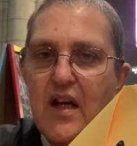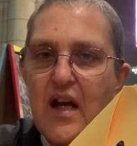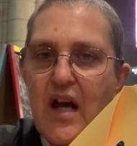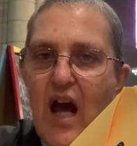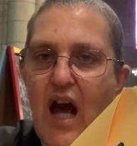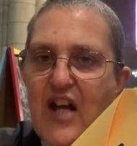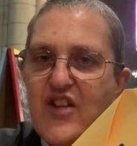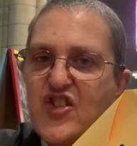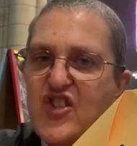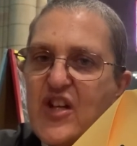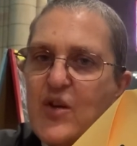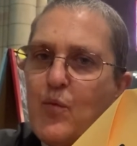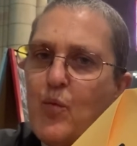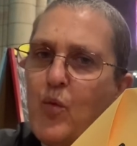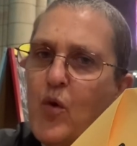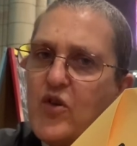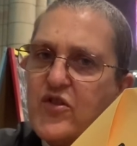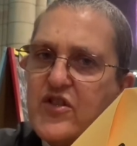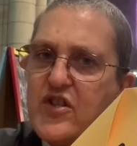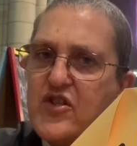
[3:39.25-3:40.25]
And she
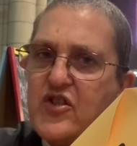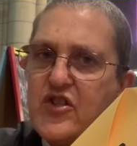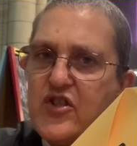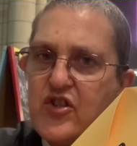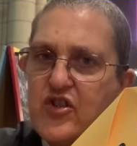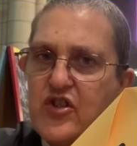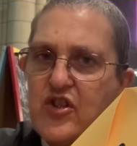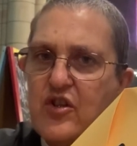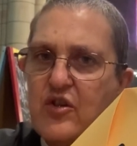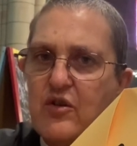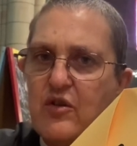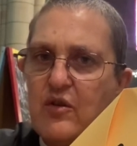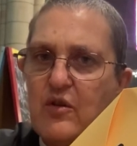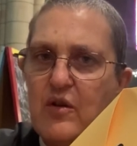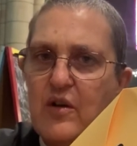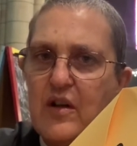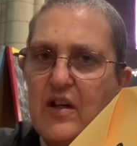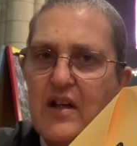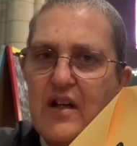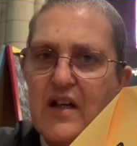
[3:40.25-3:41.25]
wasn't a Jew.
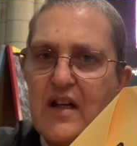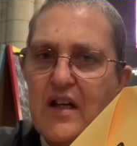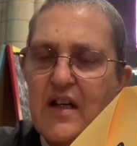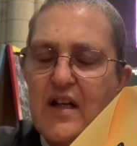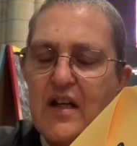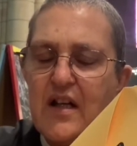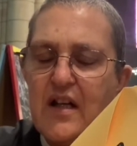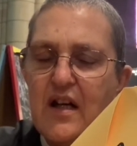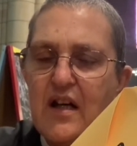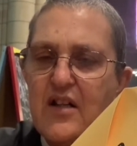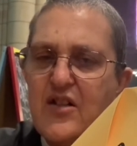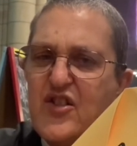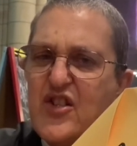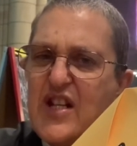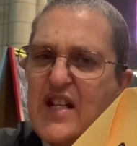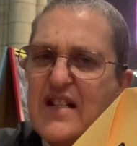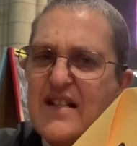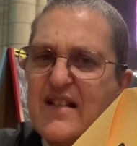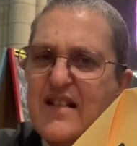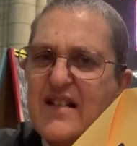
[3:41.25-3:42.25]
And
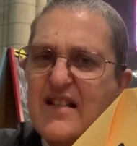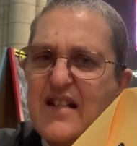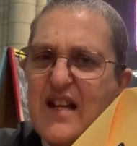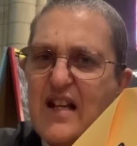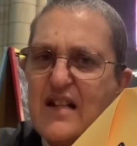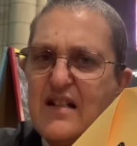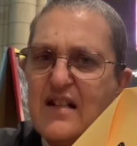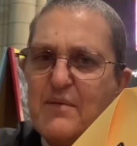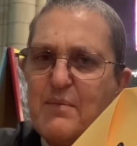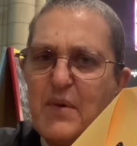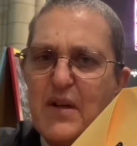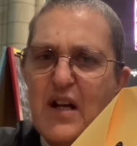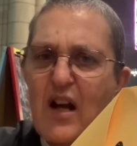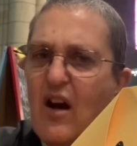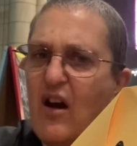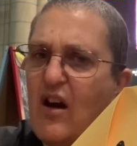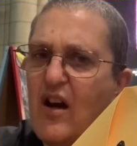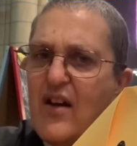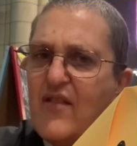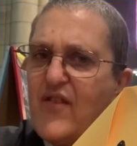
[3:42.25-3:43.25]
Jesus said, but
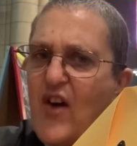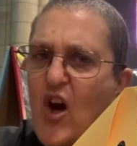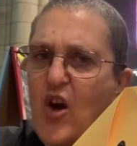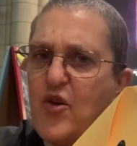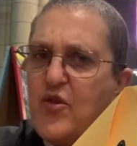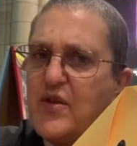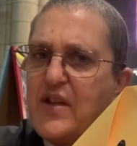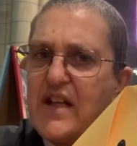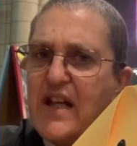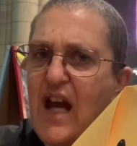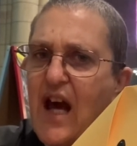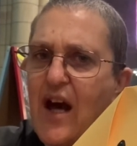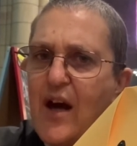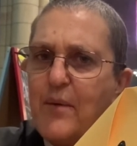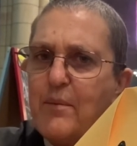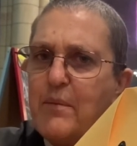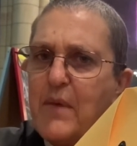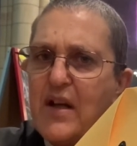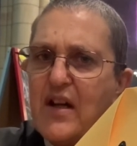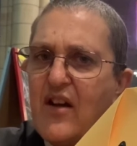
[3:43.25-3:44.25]
I've only
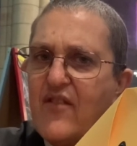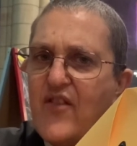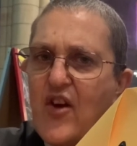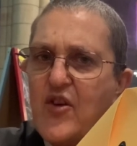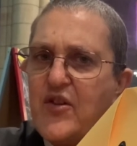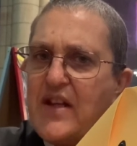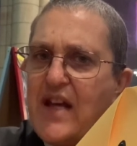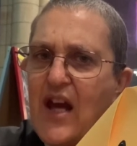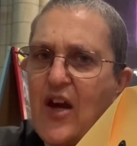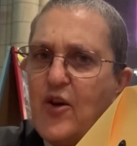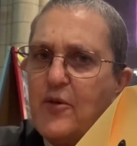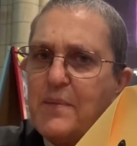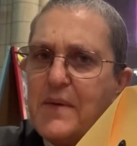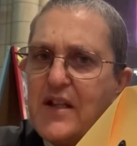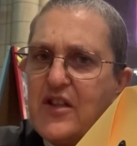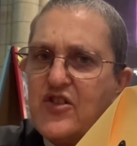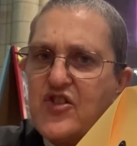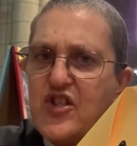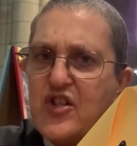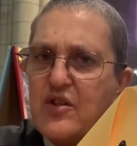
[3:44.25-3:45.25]
come and I've only helping
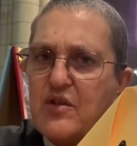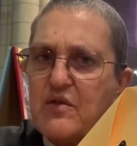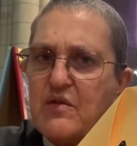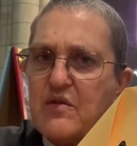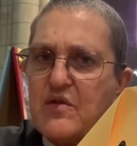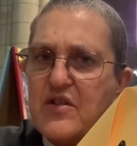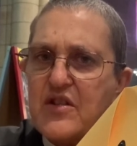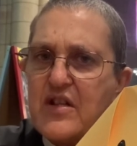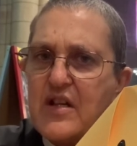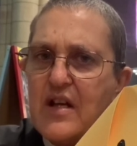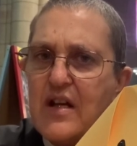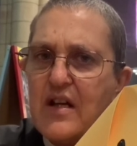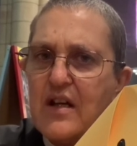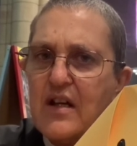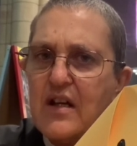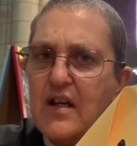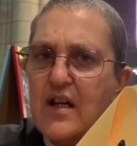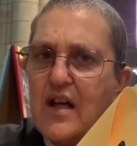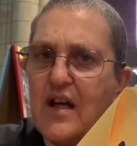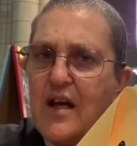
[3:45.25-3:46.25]
Jews.
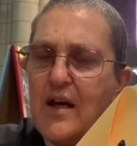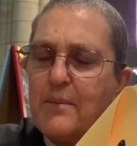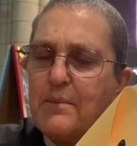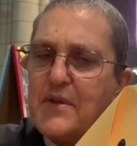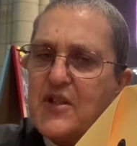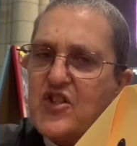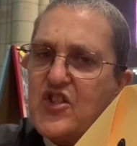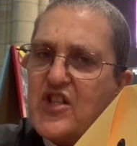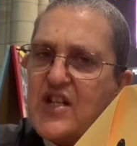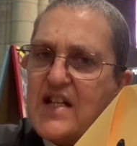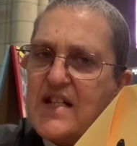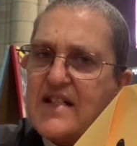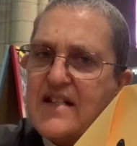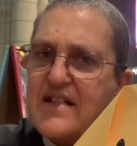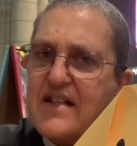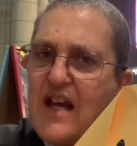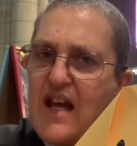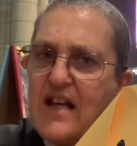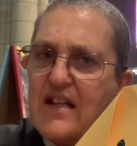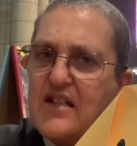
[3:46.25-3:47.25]
But she
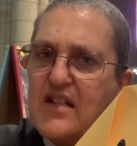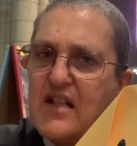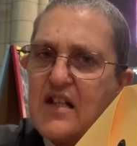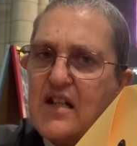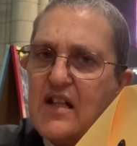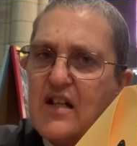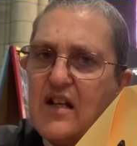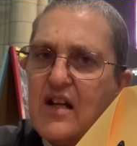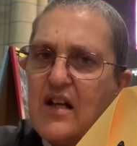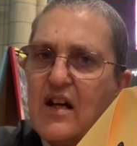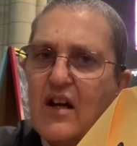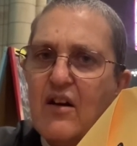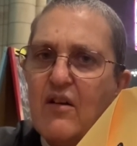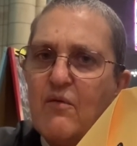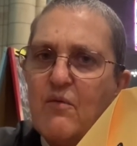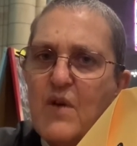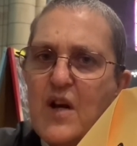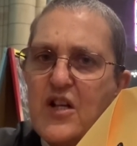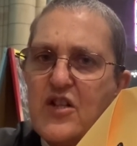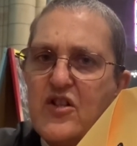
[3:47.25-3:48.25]
said,
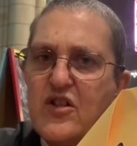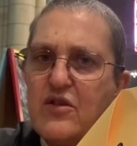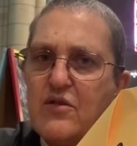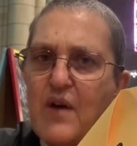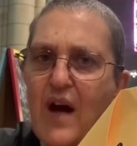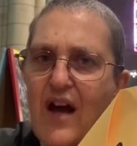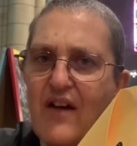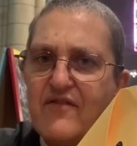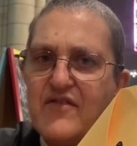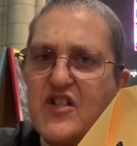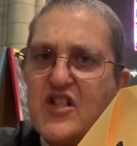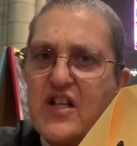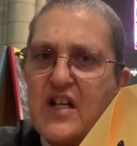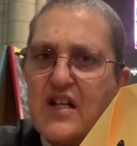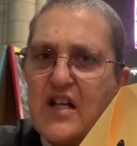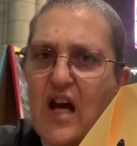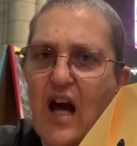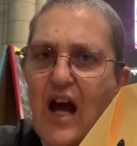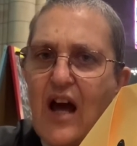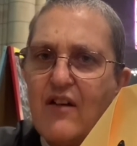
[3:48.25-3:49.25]
when you have dinner
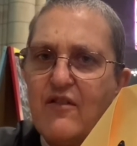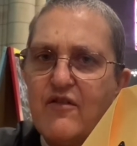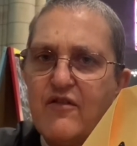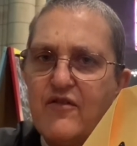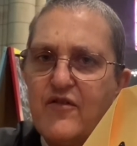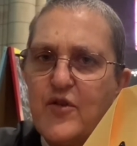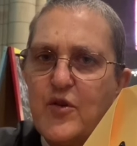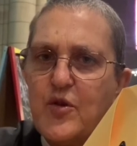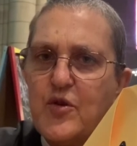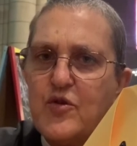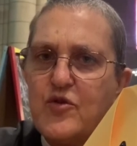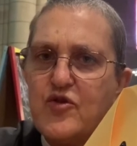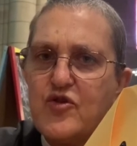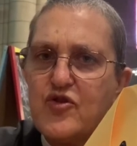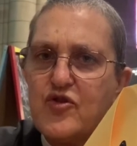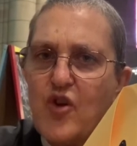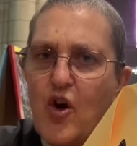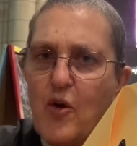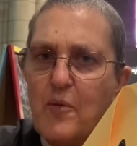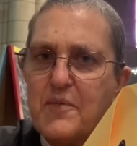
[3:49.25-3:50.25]
and food
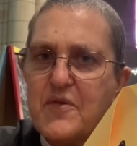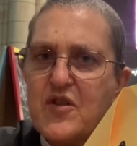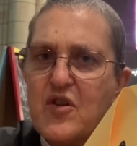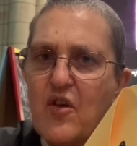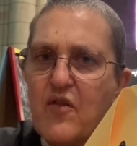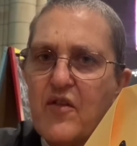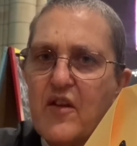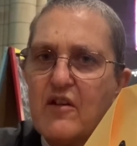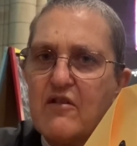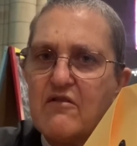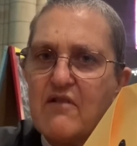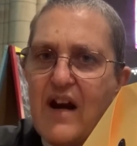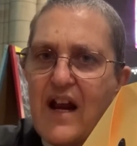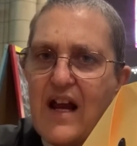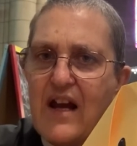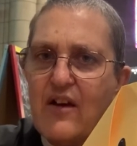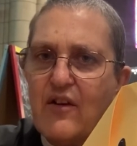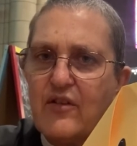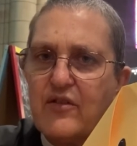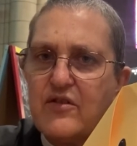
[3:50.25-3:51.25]
drops on the
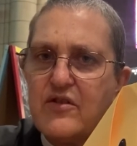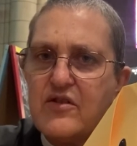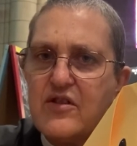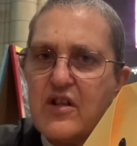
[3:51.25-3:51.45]
ground,